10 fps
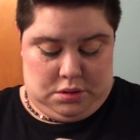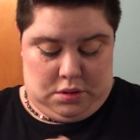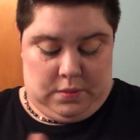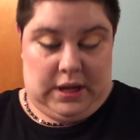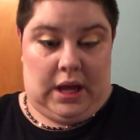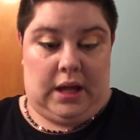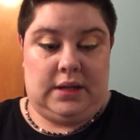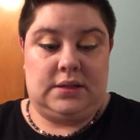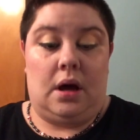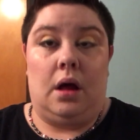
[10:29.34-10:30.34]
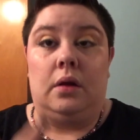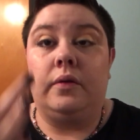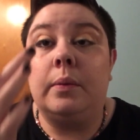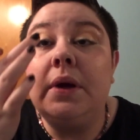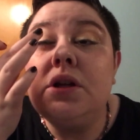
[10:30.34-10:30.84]
Oh my God, it's all
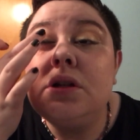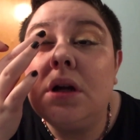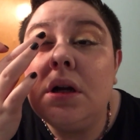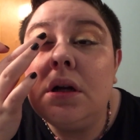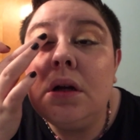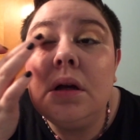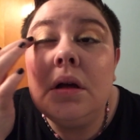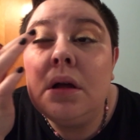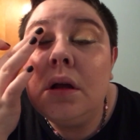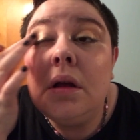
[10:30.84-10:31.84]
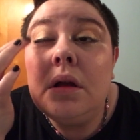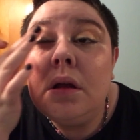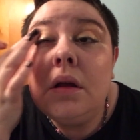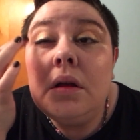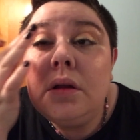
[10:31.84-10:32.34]
over my shirt.
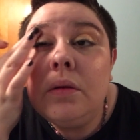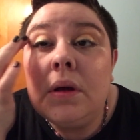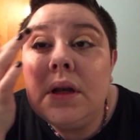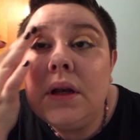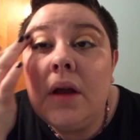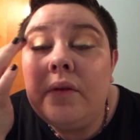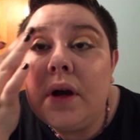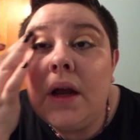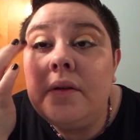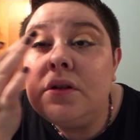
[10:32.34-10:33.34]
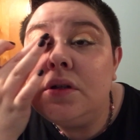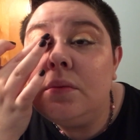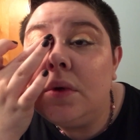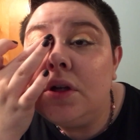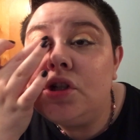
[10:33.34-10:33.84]
You can never have too
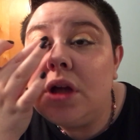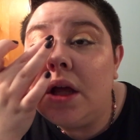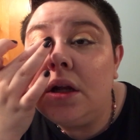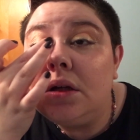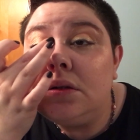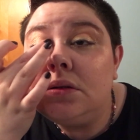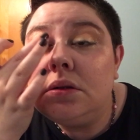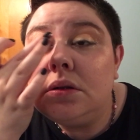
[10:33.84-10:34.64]
much shadow.